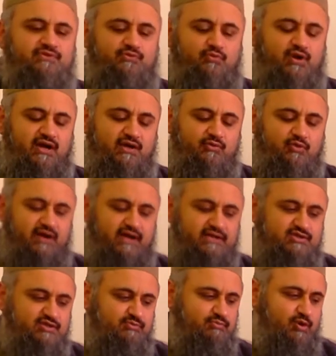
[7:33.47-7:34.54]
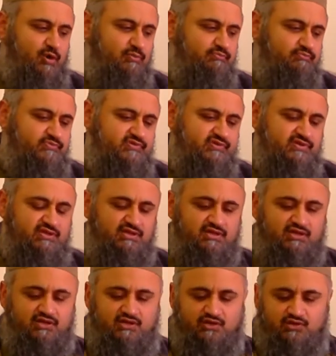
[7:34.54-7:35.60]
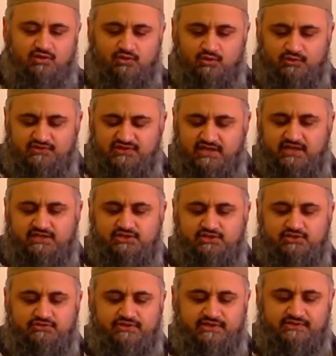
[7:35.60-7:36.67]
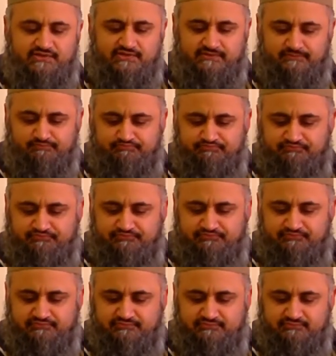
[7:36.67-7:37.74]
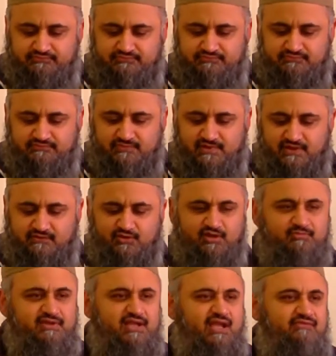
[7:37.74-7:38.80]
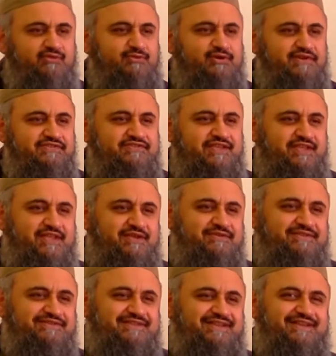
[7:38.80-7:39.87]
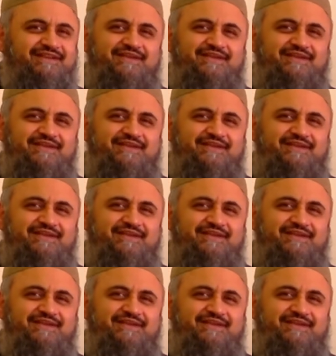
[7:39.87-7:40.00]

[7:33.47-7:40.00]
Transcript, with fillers: Why, why do bombs cause injuries? Got to be careful what I say here, isn't it?